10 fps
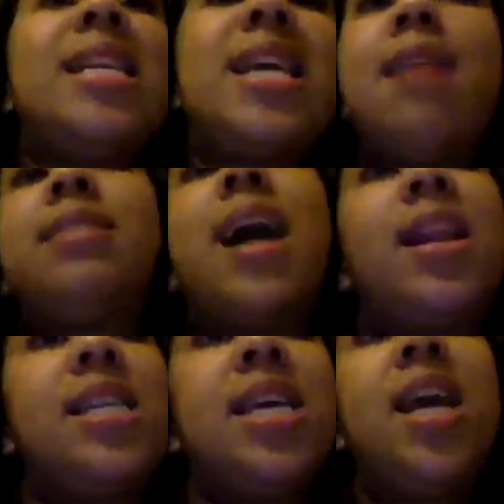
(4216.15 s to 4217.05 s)
times out
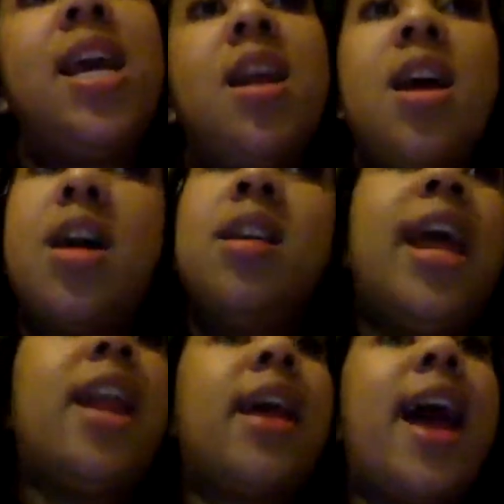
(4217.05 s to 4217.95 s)
of 10,
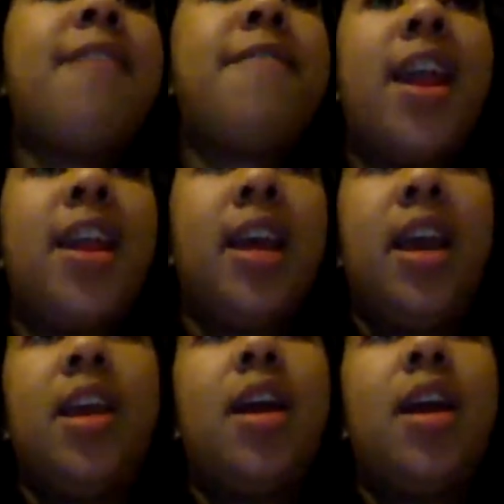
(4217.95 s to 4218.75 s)
they done got that again.